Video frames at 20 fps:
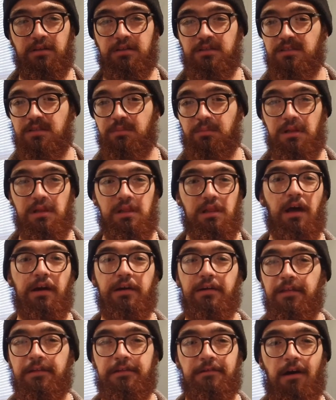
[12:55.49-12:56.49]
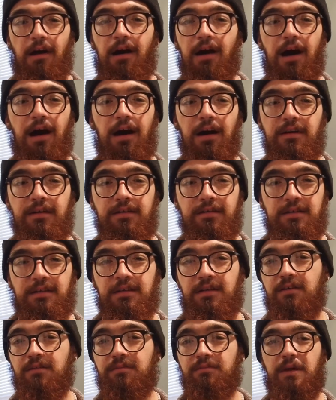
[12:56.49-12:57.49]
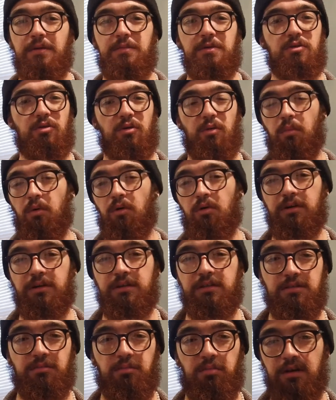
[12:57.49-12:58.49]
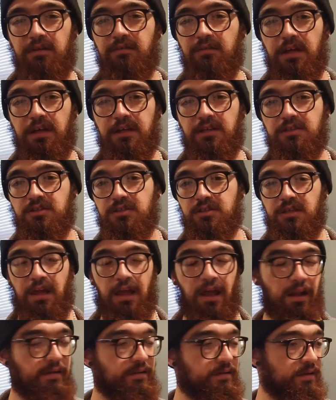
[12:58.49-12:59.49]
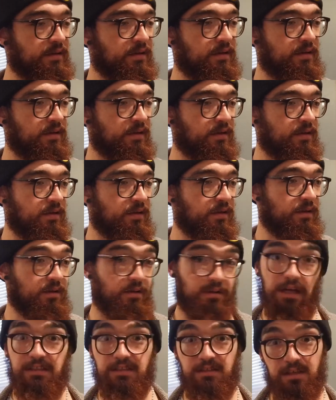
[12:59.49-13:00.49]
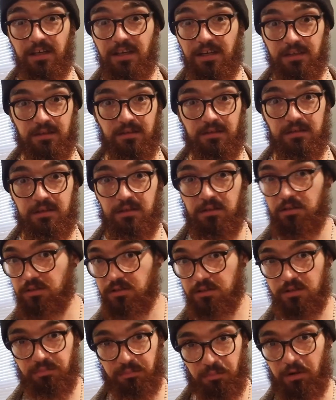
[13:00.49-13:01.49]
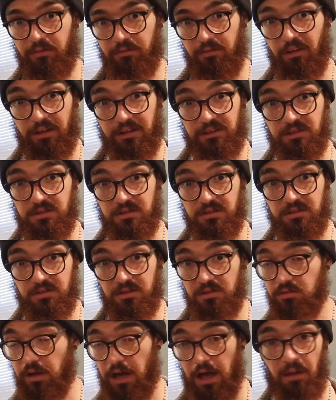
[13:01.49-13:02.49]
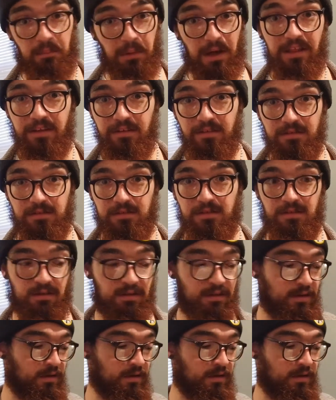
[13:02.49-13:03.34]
Simply luck of the draw. Maybe you were born into privilege, and that's good. Use your privilege to help others.